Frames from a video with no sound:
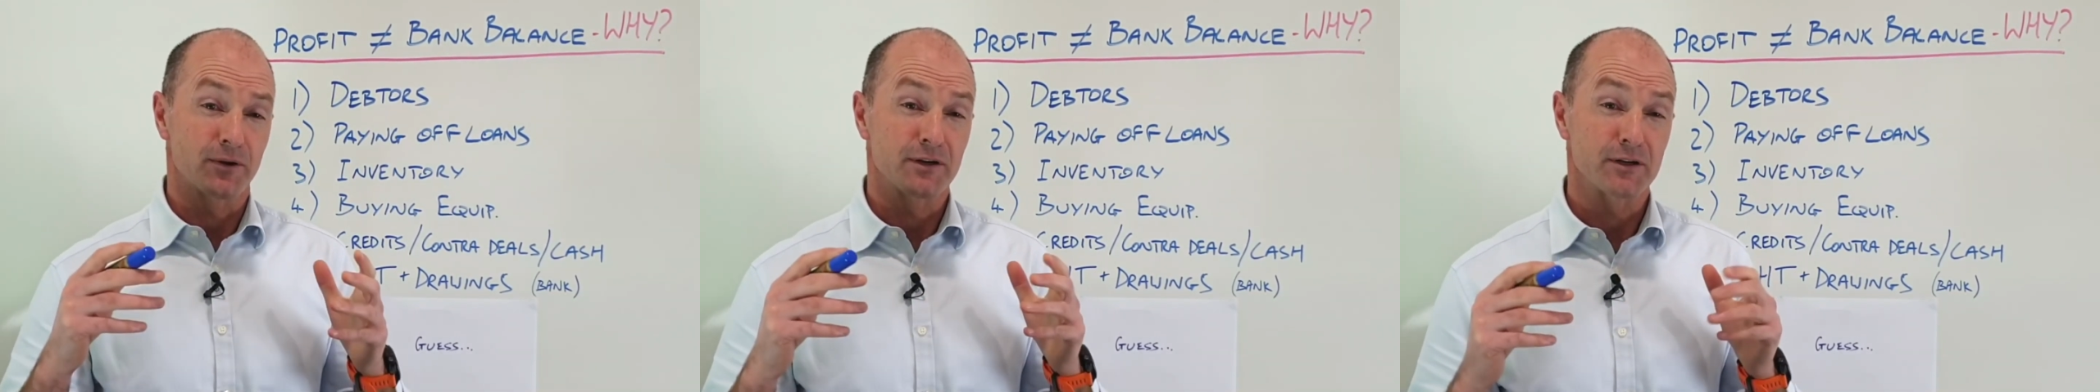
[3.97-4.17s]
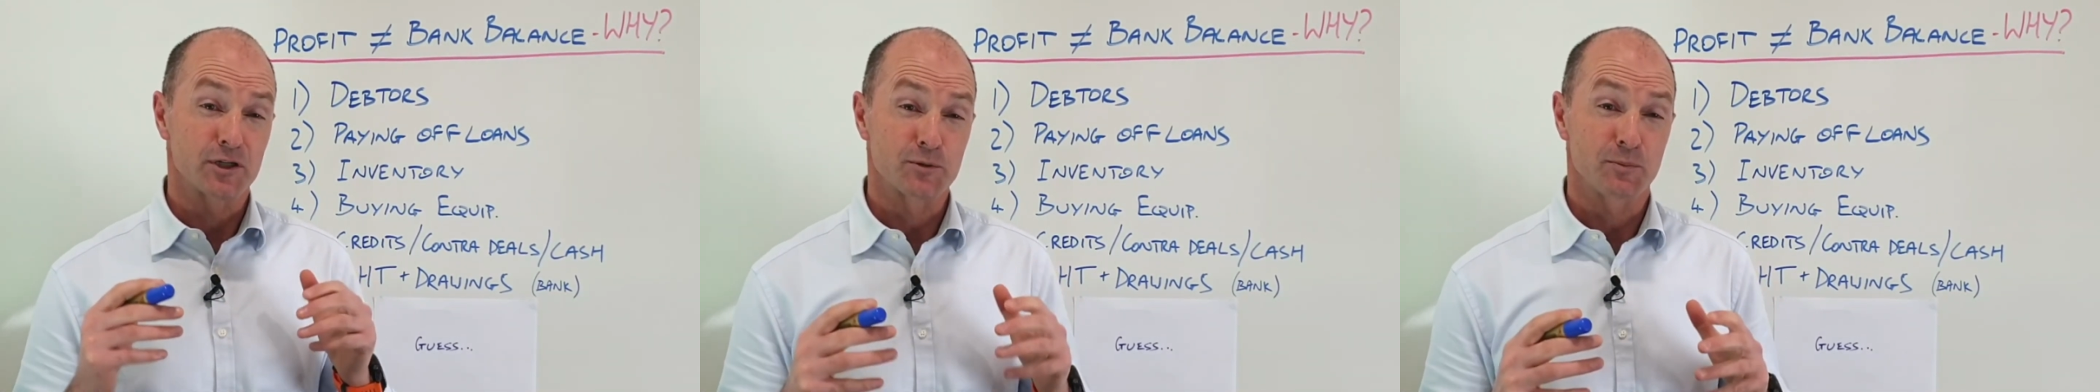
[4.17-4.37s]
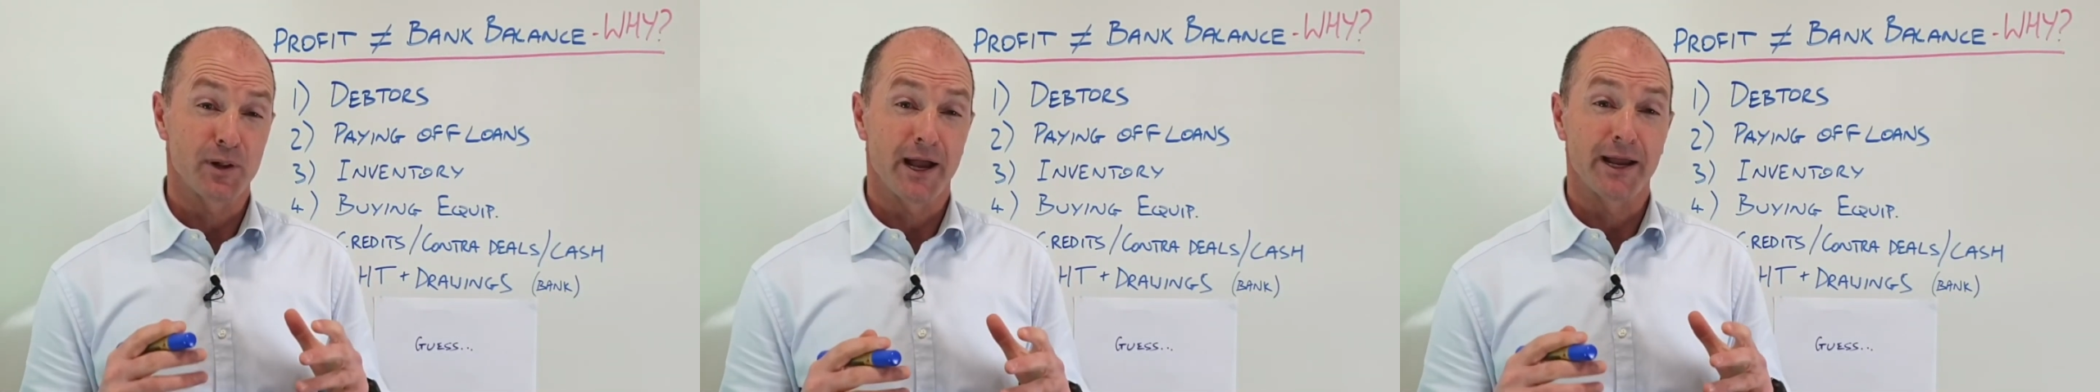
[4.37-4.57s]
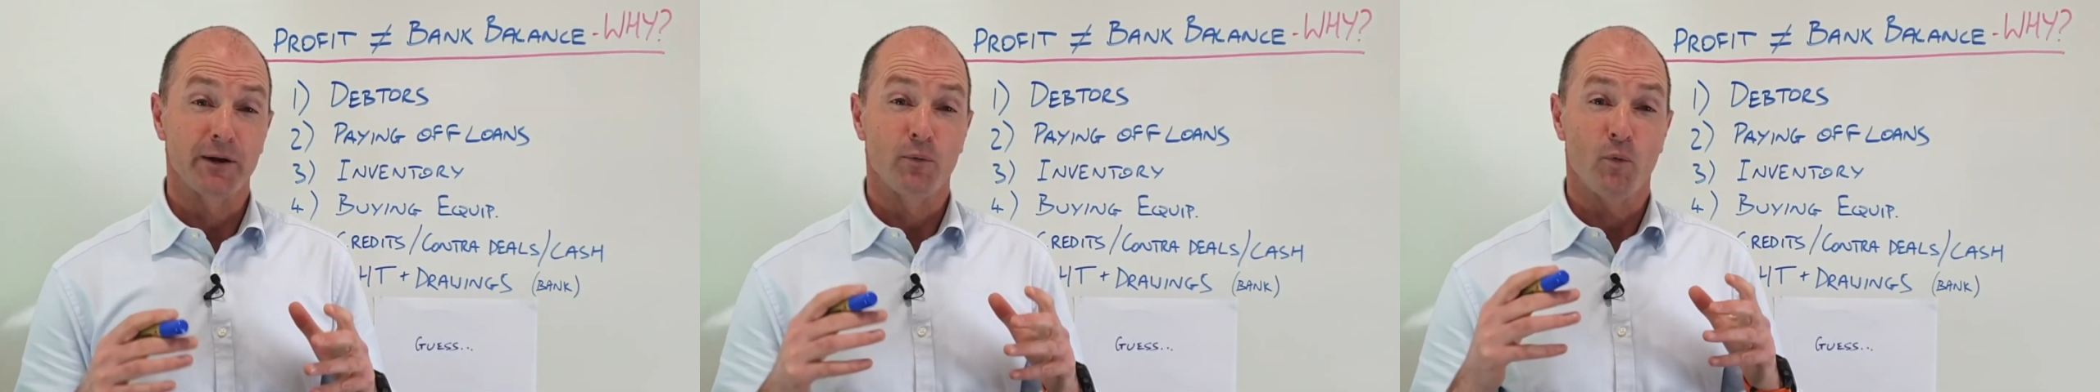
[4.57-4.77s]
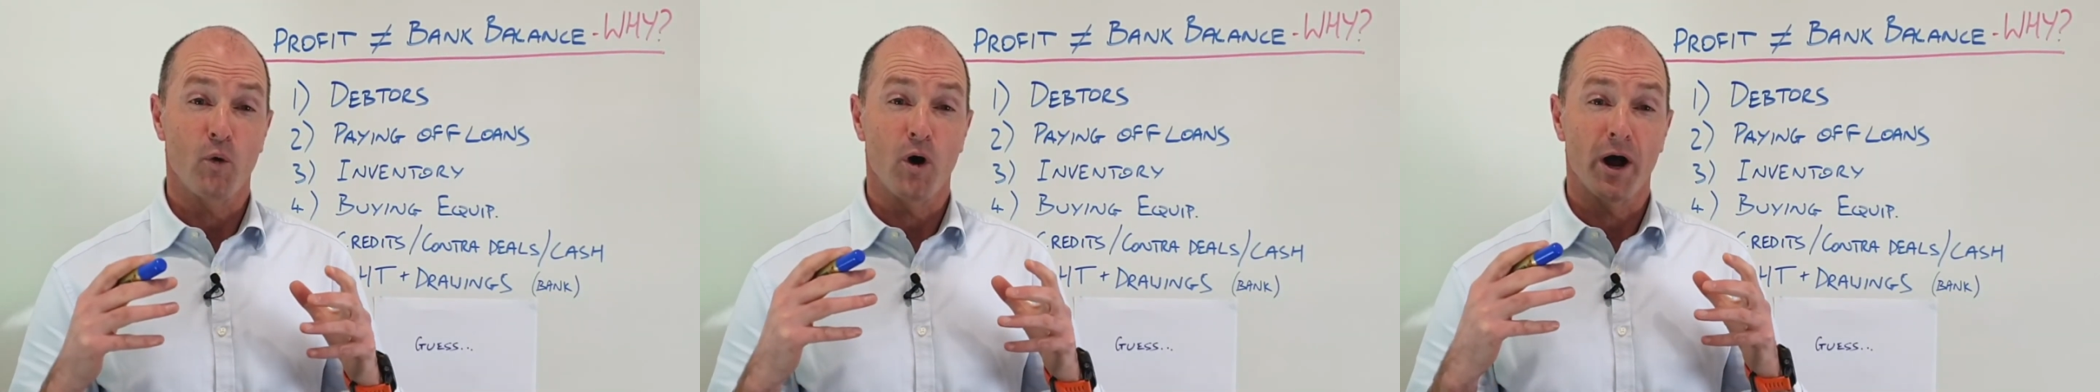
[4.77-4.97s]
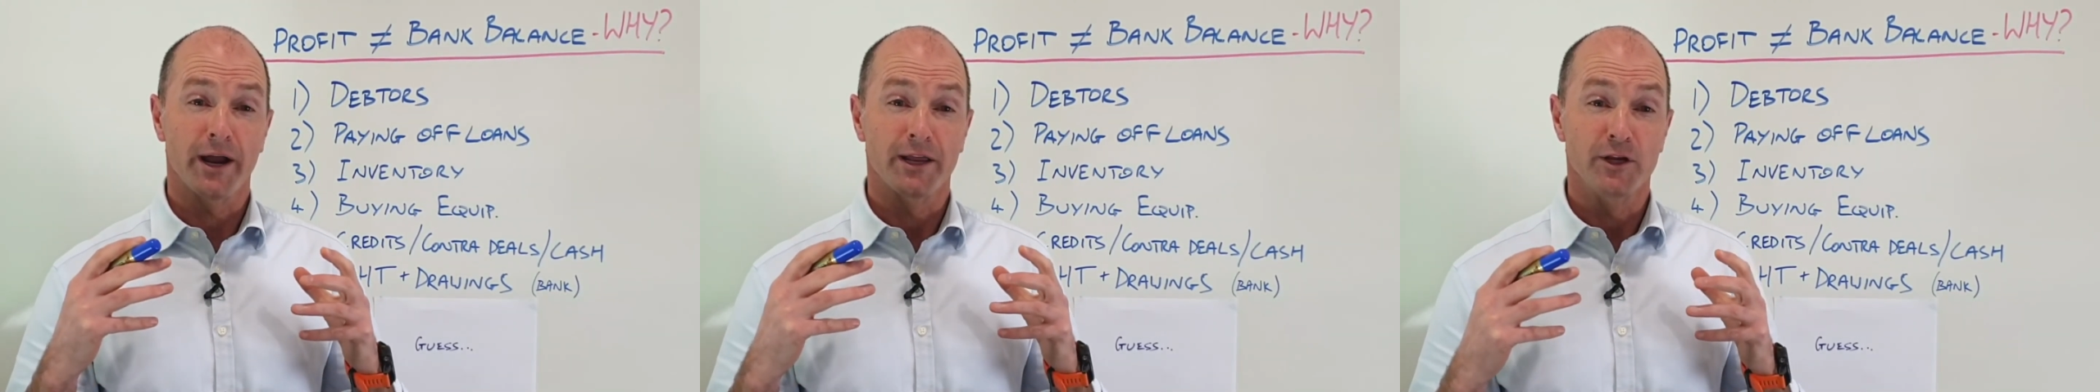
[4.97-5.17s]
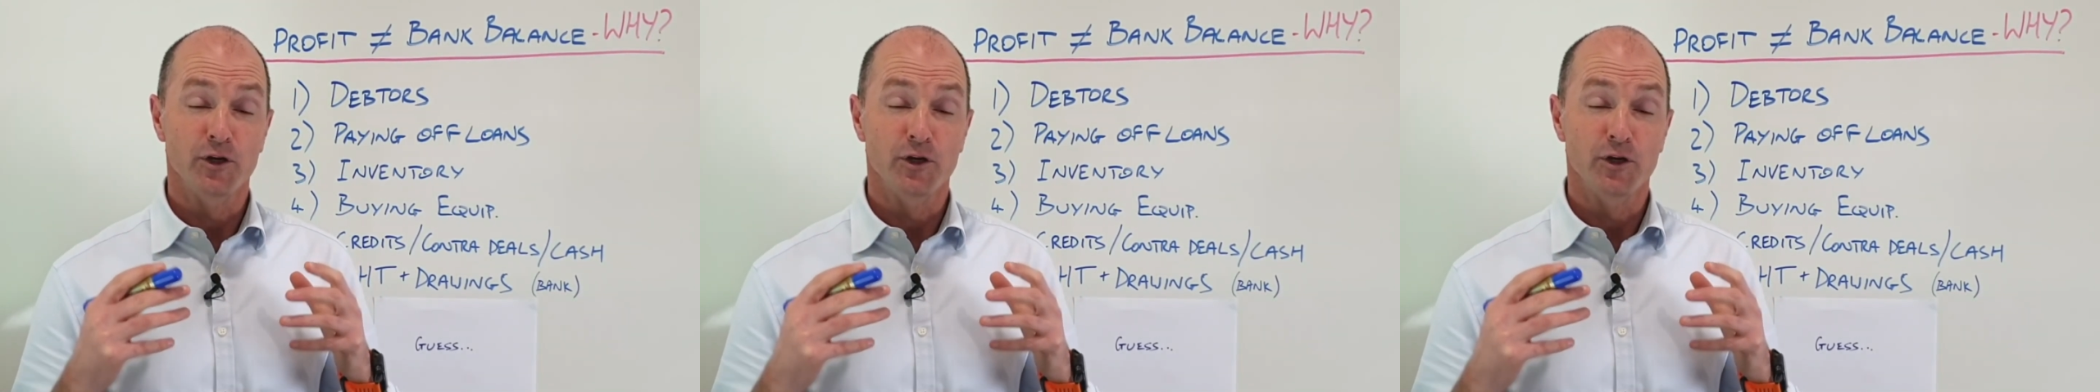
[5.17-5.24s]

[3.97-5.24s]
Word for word: going to explain why